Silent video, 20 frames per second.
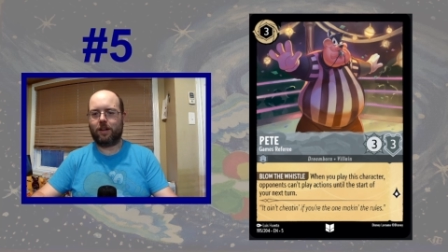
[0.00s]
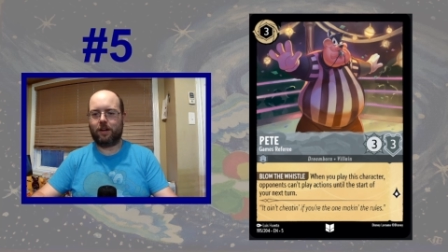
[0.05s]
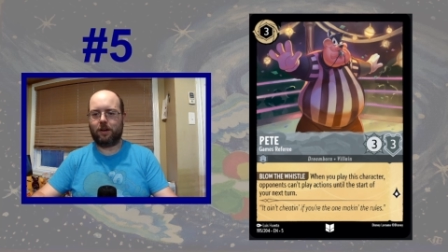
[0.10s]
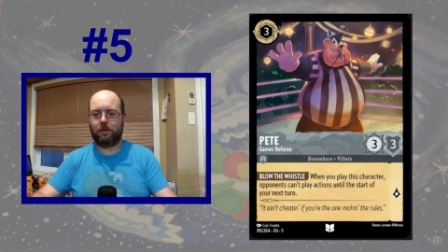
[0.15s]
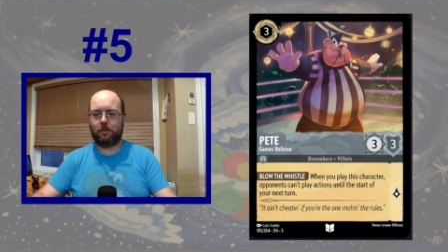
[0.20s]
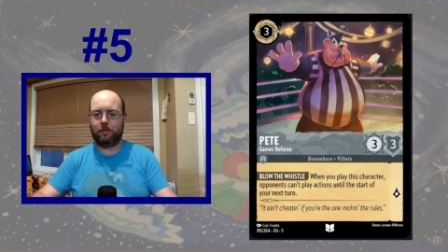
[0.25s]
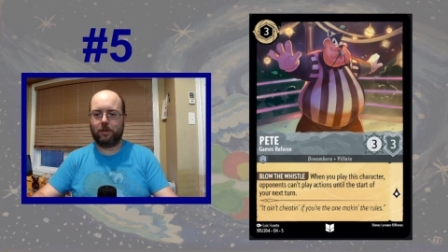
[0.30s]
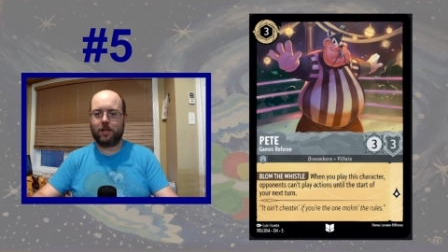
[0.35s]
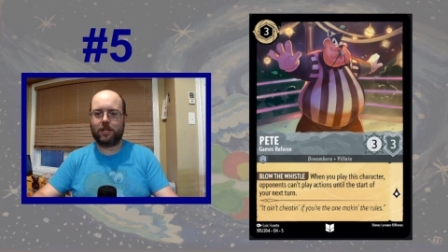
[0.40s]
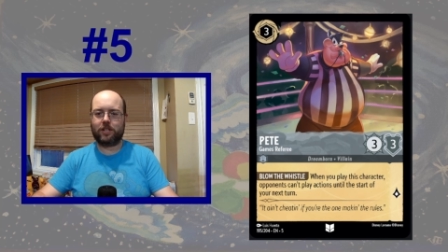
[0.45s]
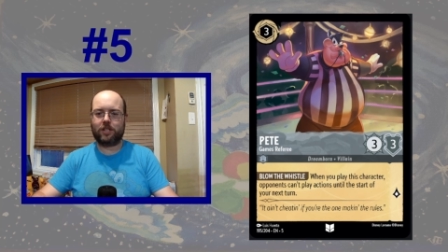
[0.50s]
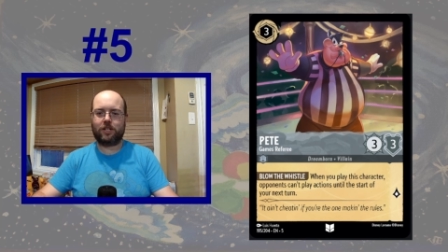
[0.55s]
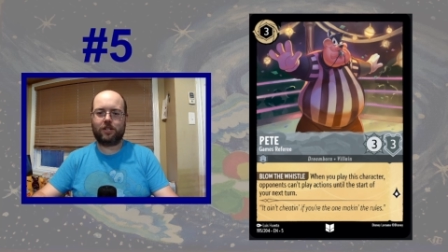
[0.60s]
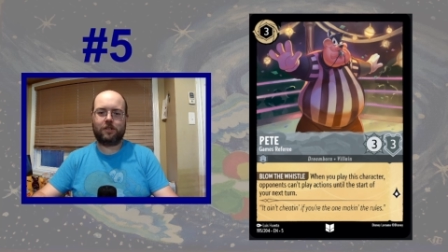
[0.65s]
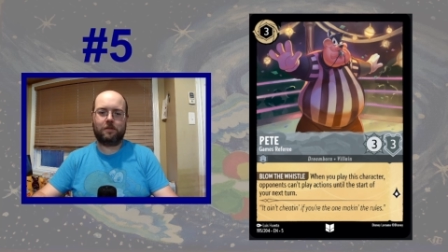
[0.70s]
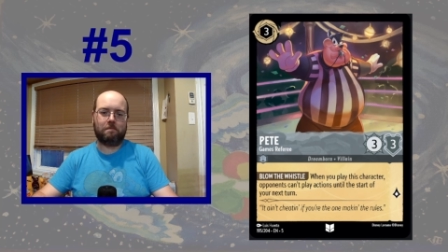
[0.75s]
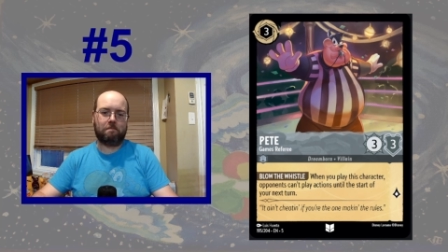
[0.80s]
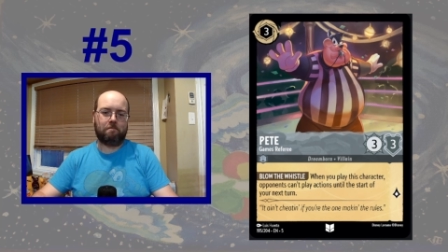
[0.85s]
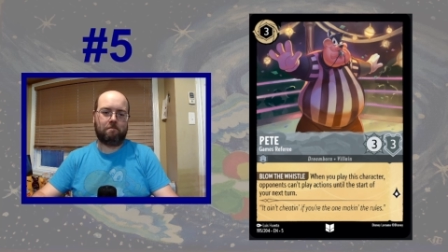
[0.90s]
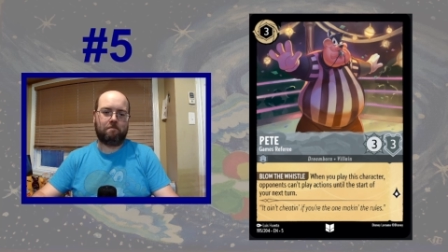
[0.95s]

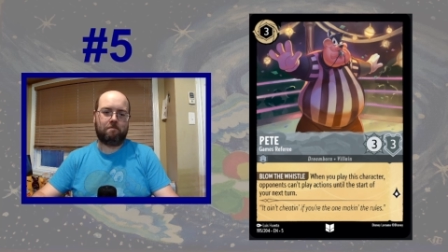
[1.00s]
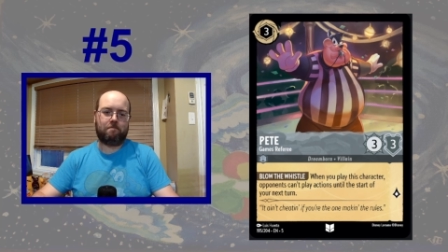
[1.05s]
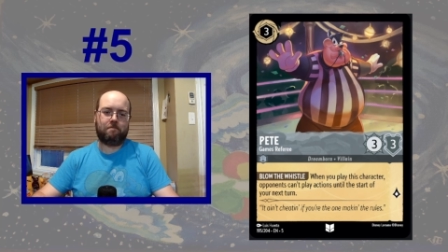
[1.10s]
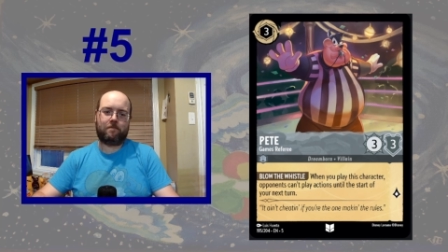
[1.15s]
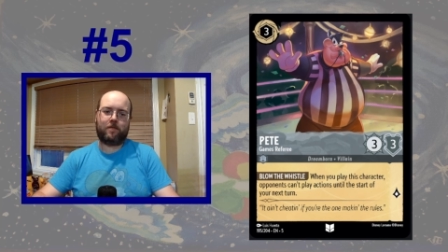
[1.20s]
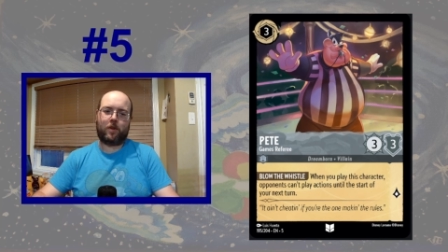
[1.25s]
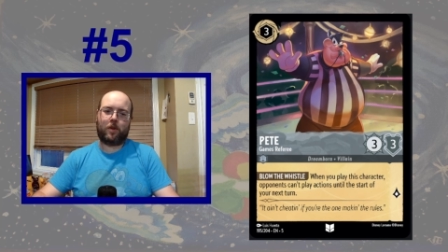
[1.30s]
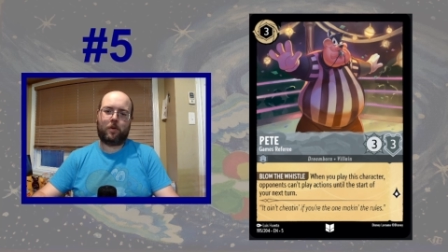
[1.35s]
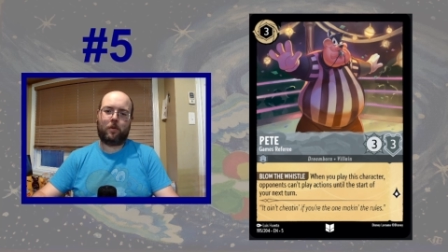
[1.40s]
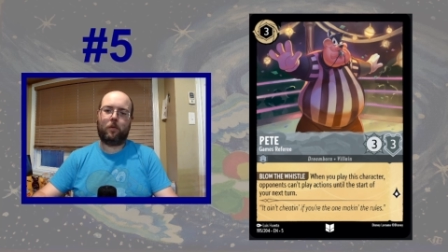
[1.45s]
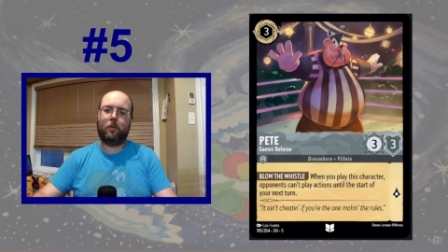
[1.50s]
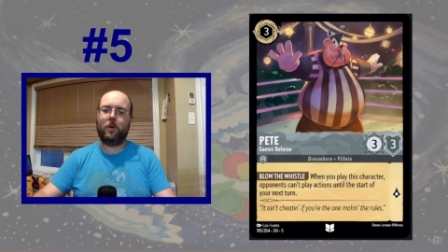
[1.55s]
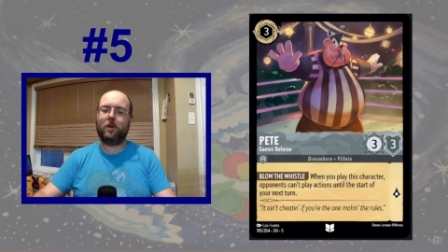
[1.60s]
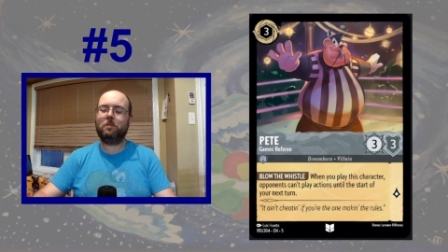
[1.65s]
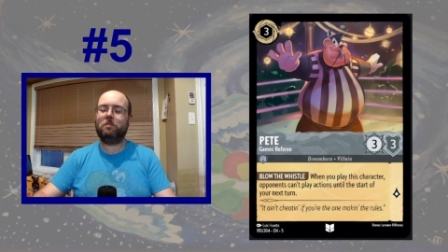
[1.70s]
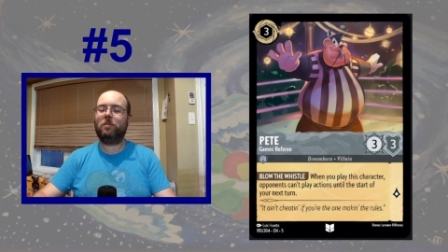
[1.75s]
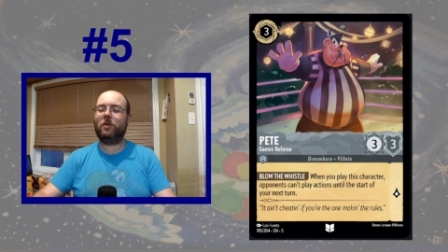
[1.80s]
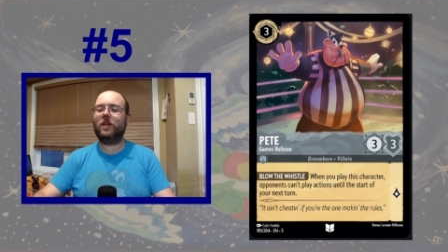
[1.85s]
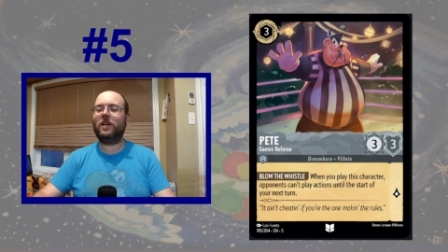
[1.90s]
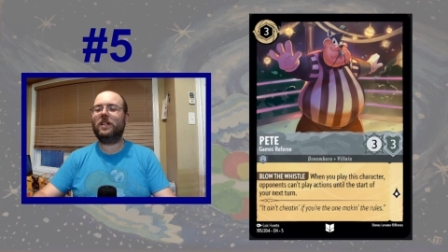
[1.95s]
which, when
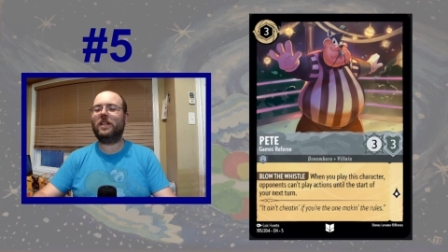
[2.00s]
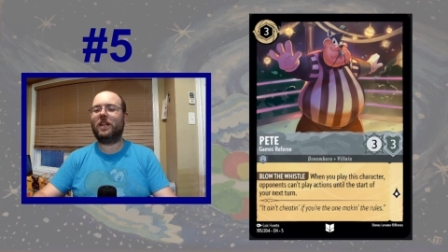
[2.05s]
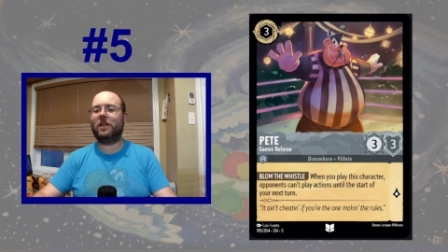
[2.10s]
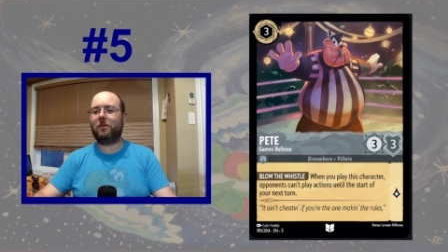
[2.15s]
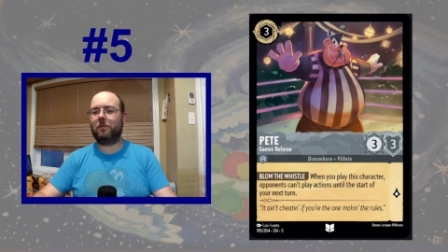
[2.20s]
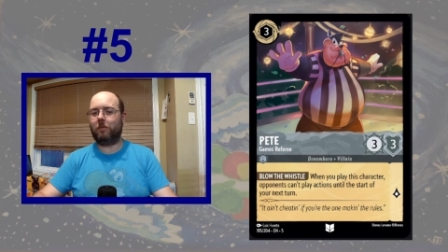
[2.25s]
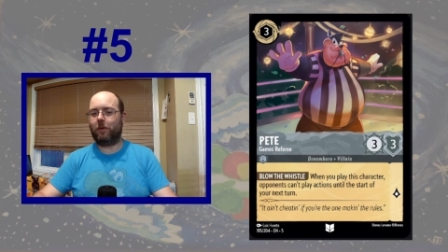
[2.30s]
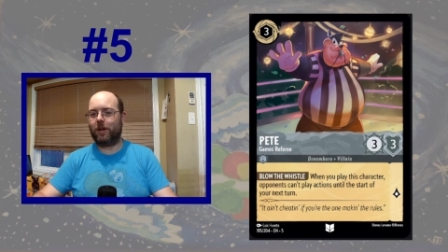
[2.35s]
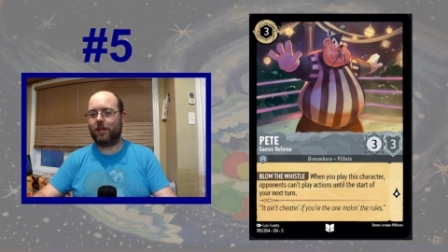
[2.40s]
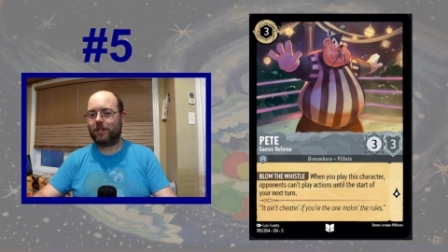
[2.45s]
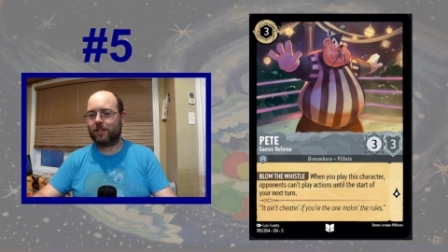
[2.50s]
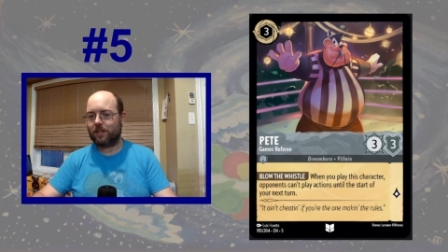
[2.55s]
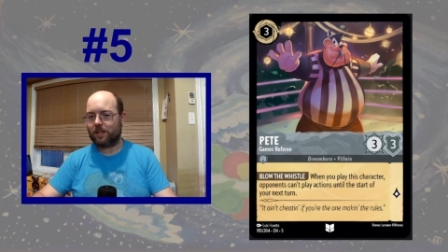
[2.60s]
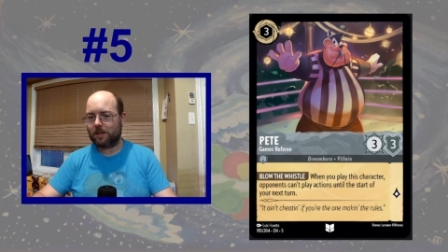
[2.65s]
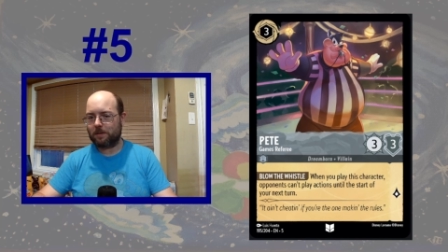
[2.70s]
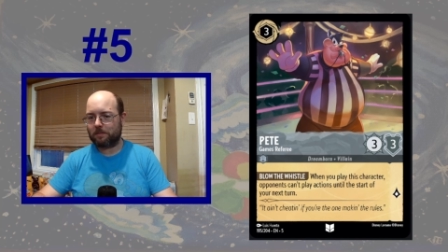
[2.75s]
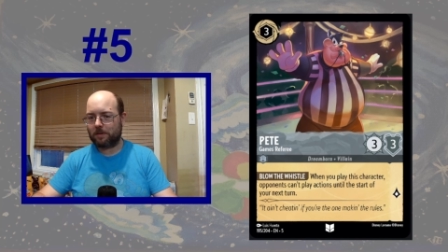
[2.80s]
played at the right time,